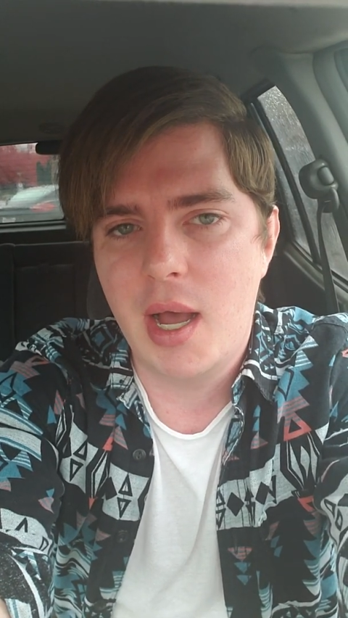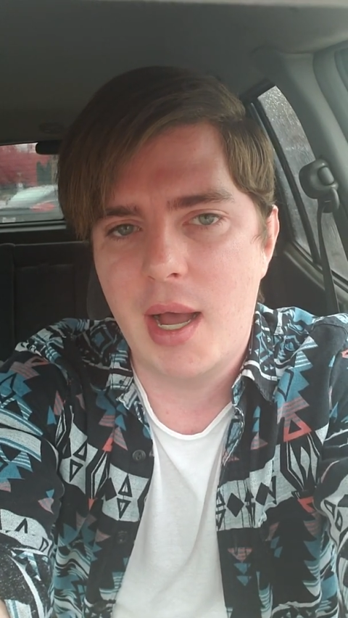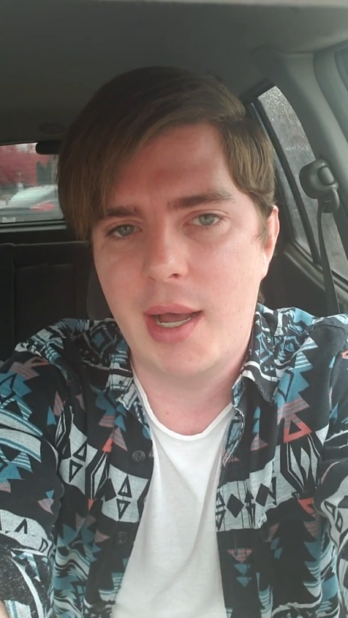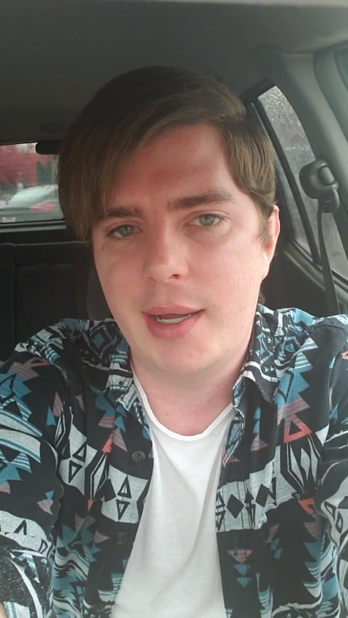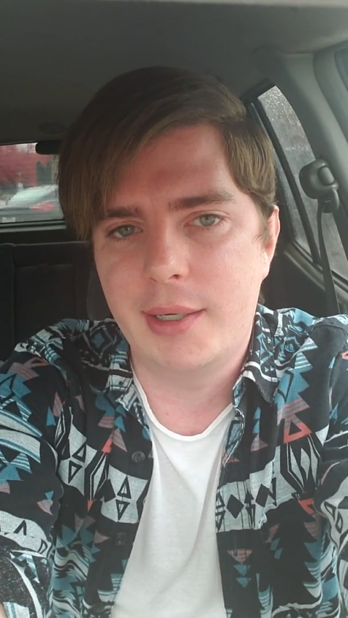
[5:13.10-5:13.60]

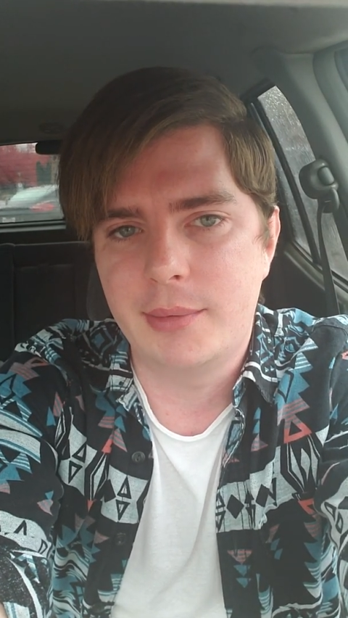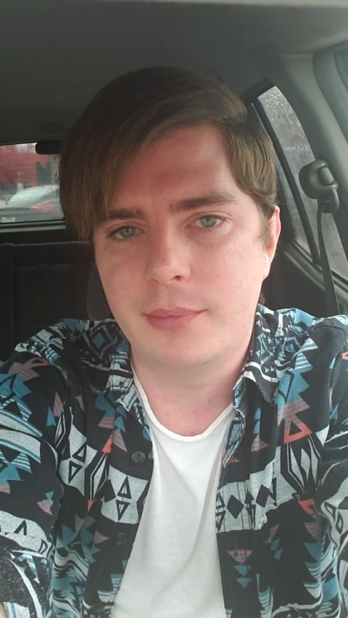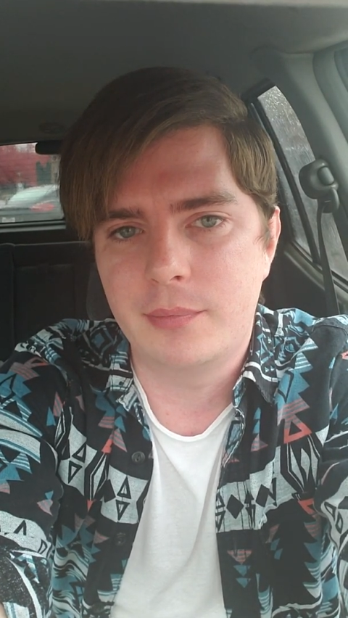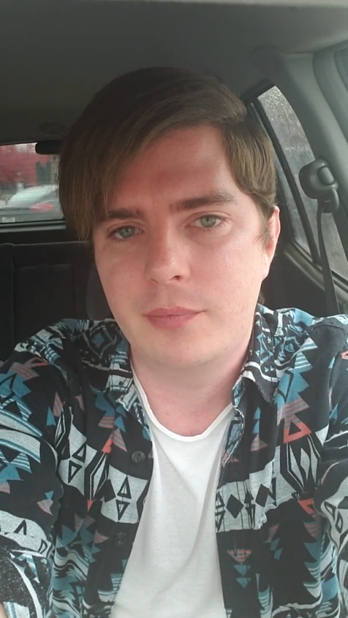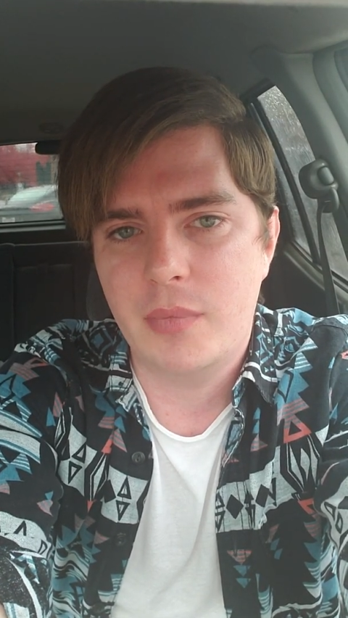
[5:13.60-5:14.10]
I
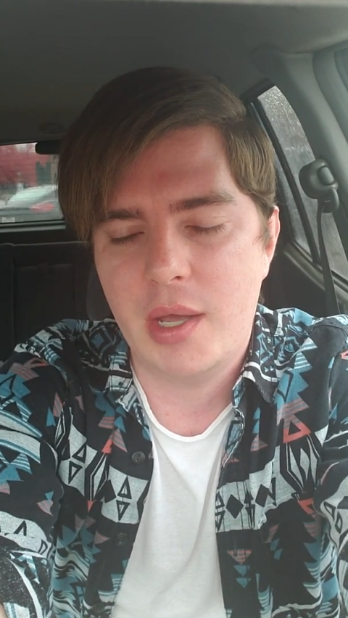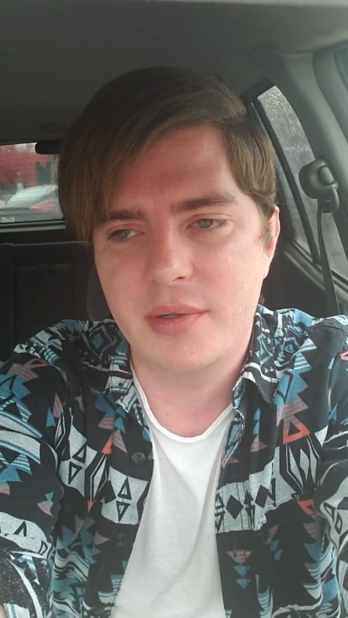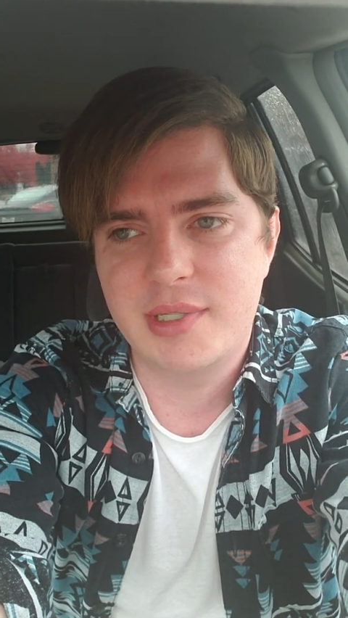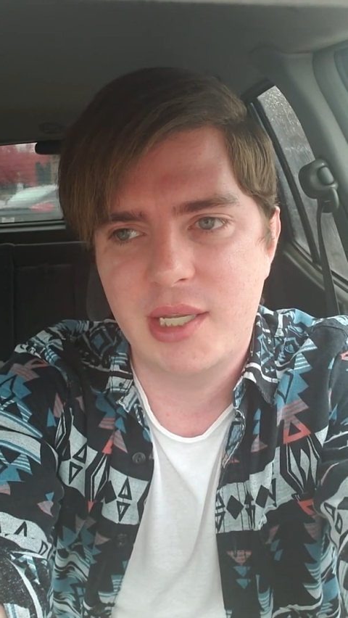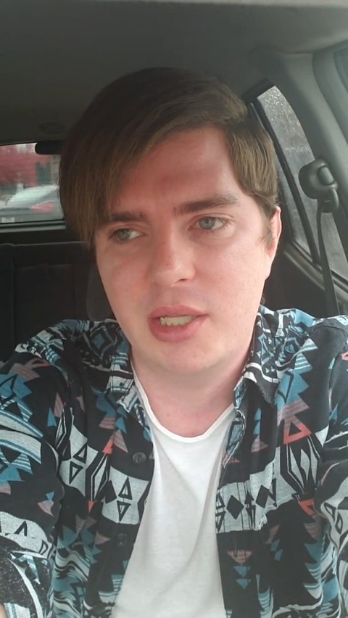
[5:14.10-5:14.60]

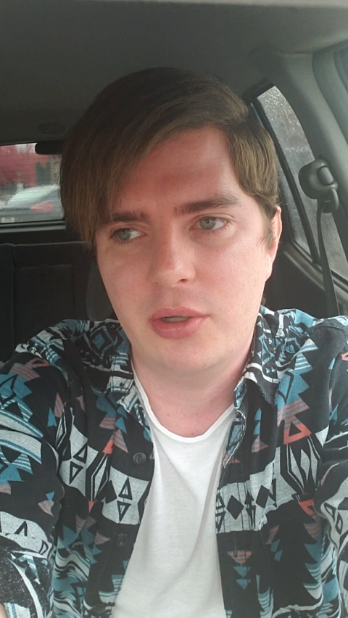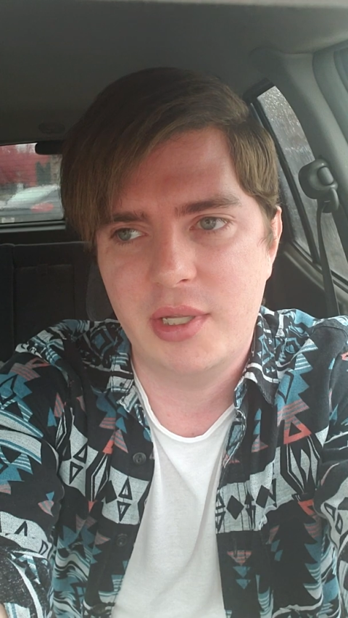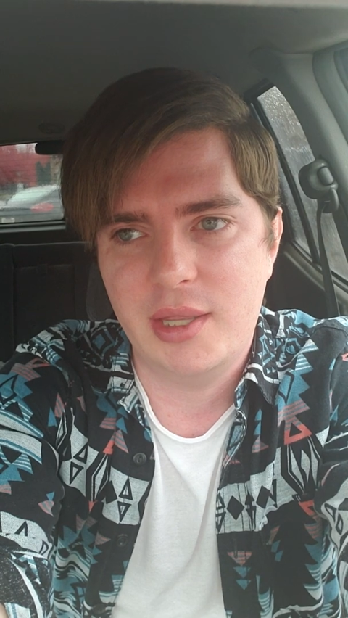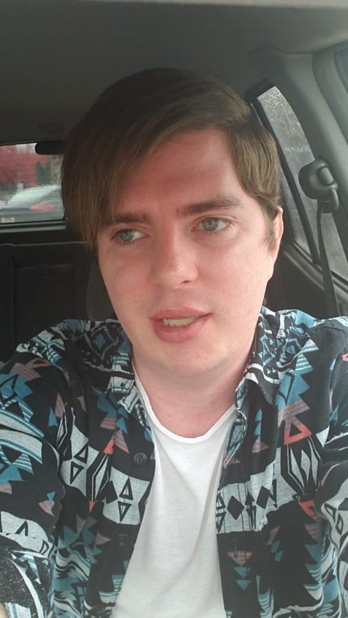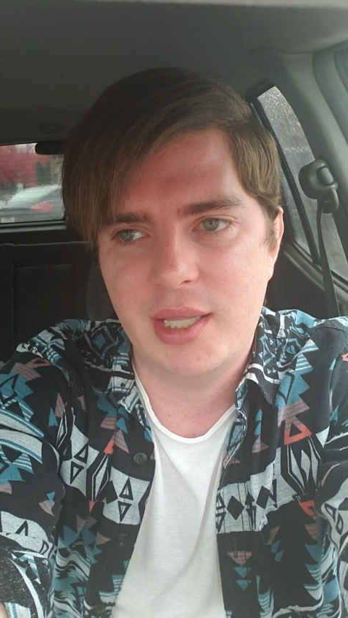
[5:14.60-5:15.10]
would say the only
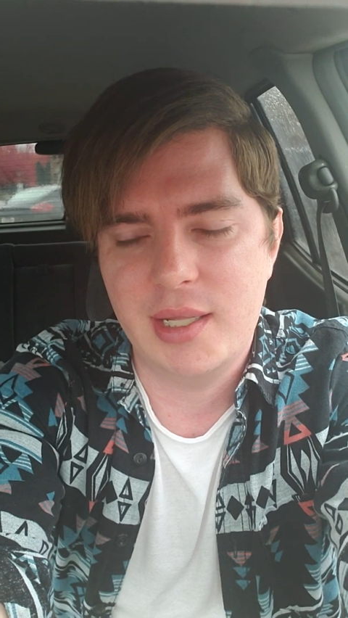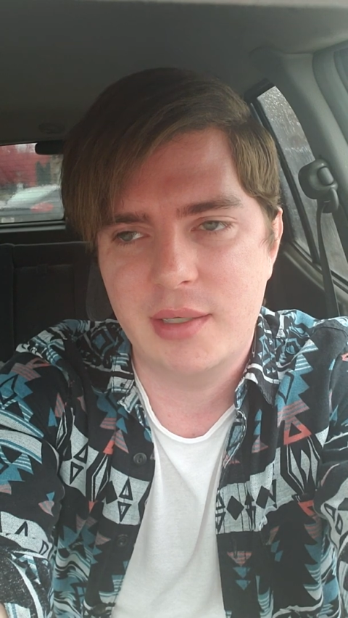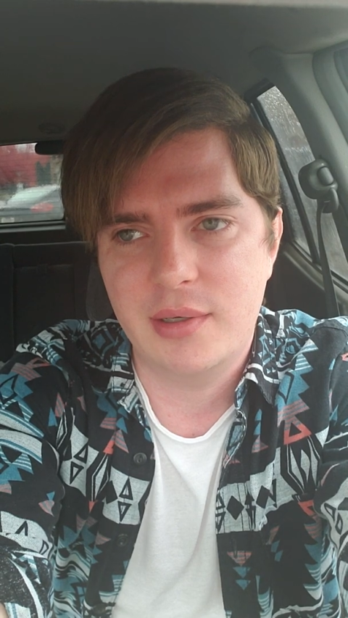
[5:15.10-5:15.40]
thing that